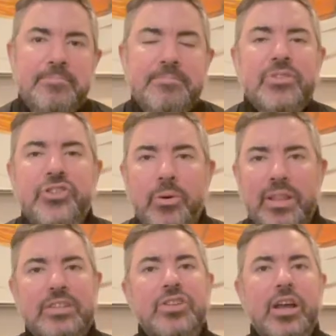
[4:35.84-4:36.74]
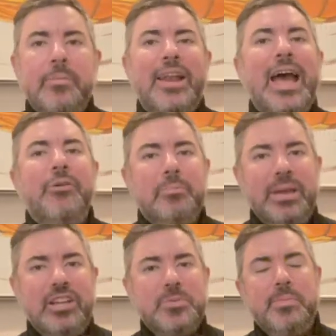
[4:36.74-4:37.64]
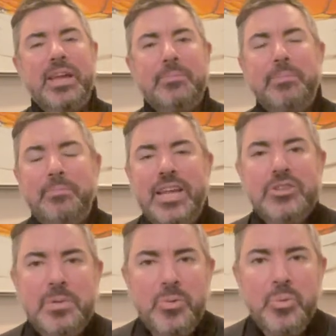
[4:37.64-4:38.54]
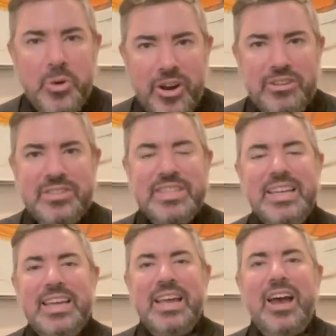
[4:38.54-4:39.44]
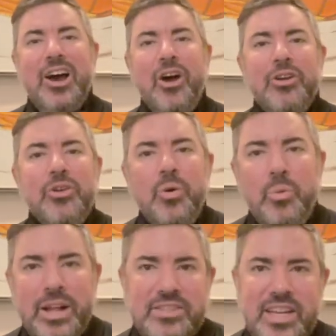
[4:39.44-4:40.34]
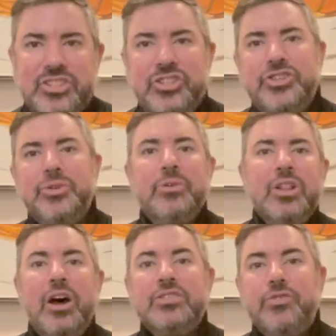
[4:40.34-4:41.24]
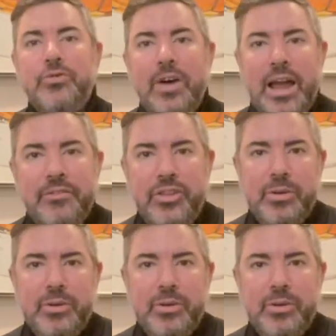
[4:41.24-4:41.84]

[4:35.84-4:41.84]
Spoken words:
So let's talk about how impeachment works. Article 1, Section 2, Clause 5 of the U.S.